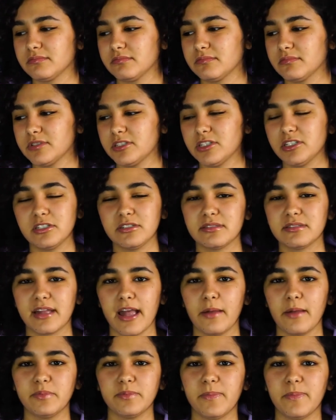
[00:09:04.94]
she just
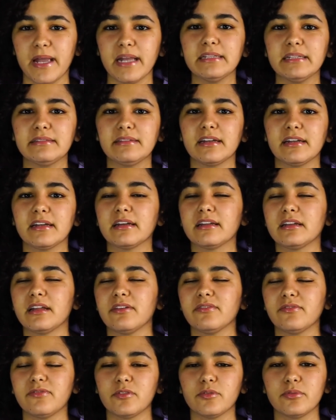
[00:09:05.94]
kept painting and
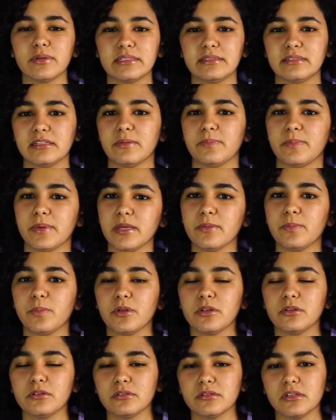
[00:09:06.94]
influencing
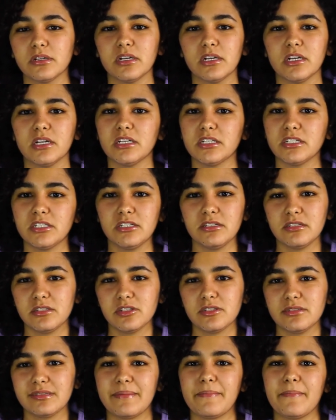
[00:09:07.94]
people. She's
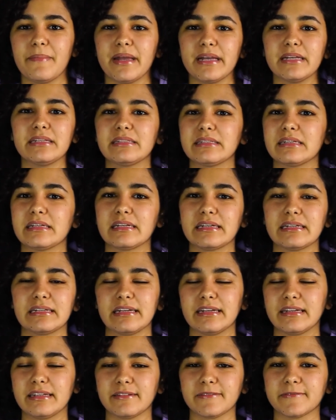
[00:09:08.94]
just amazing
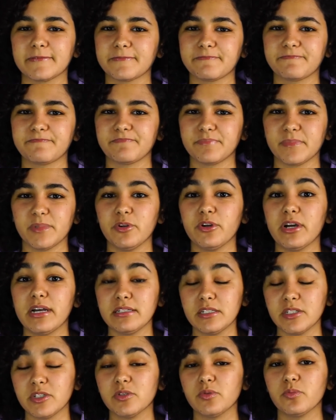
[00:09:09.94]
and you
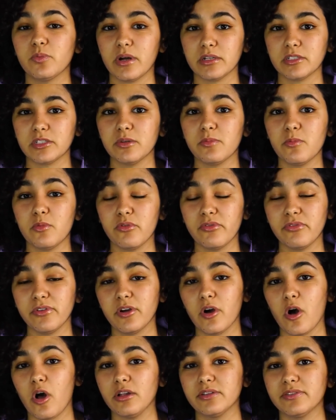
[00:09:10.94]
guys should watch the movie
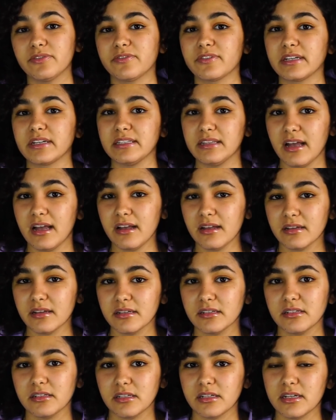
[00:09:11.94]
called Frida.
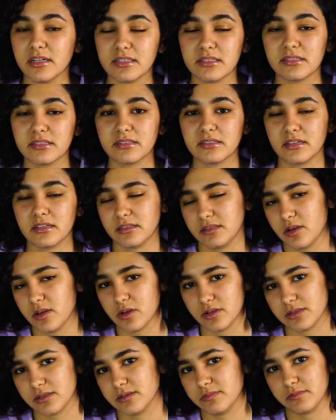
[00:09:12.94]
It's it's
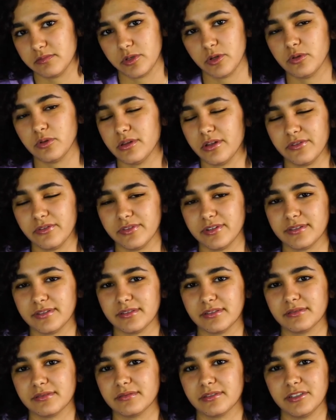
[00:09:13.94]
awesome. You'll love
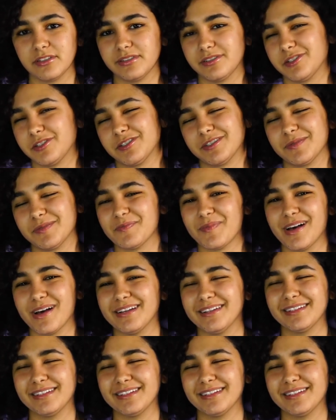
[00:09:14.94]
it. She's just imp-